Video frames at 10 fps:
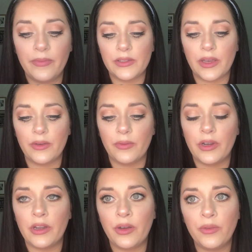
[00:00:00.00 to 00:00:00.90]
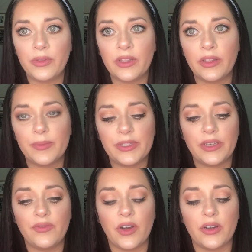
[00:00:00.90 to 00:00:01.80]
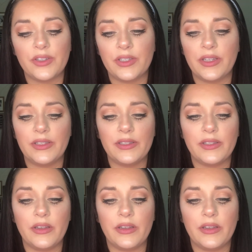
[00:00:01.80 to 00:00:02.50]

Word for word: So we're going to go in with the lipstick first. This is